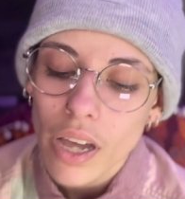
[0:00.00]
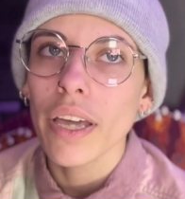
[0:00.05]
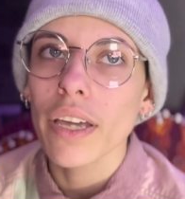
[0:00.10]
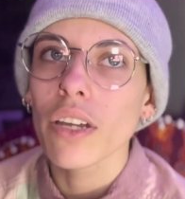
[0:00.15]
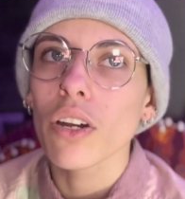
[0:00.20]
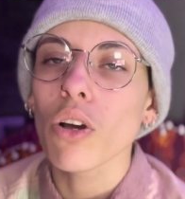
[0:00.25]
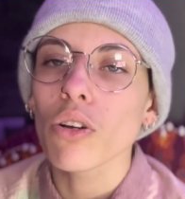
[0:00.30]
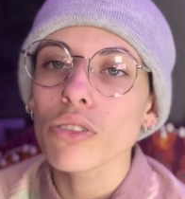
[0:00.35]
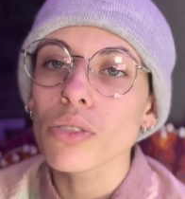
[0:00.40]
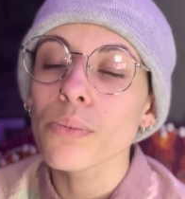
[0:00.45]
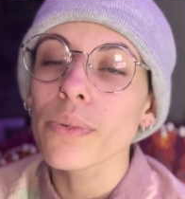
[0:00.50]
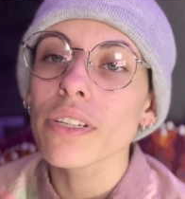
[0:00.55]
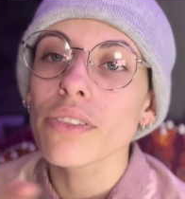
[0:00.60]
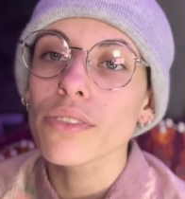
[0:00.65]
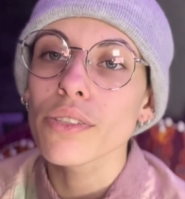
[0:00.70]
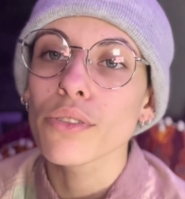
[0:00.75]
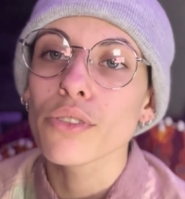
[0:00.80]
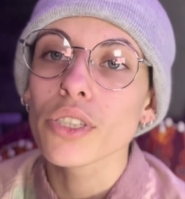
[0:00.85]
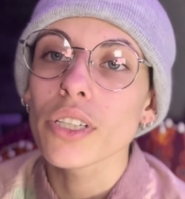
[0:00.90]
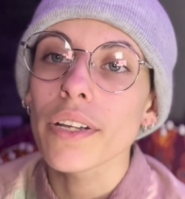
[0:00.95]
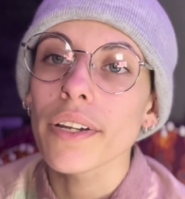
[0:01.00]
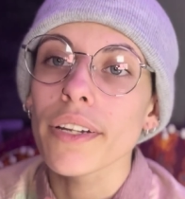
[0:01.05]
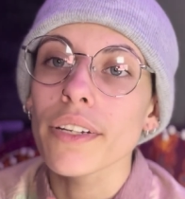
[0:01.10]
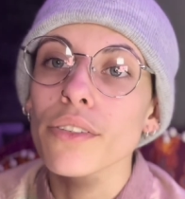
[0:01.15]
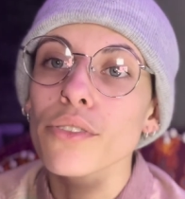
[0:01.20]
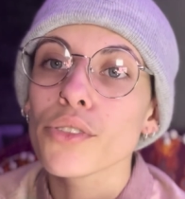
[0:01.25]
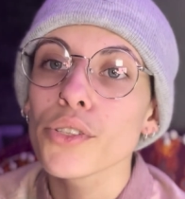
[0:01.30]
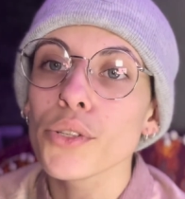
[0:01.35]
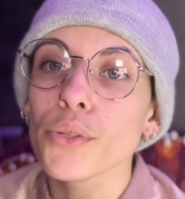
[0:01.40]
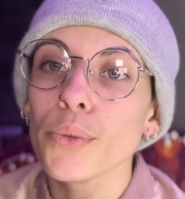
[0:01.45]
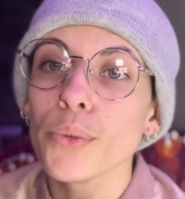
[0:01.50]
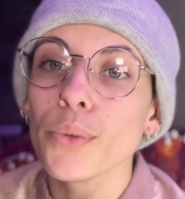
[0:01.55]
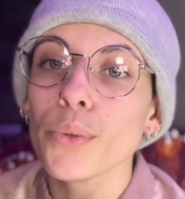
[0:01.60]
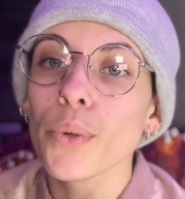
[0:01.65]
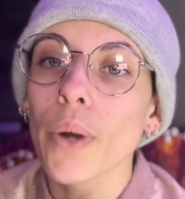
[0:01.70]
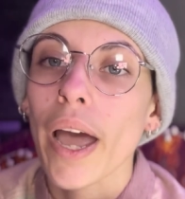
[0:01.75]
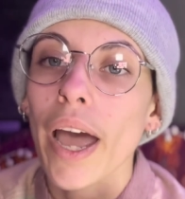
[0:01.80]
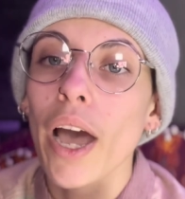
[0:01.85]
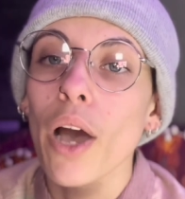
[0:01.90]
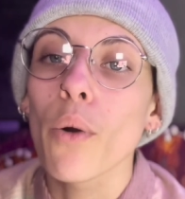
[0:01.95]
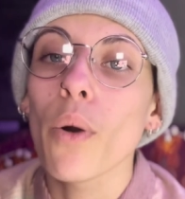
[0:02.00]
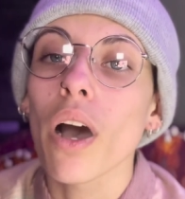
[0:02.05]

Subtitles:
It can also be associated to how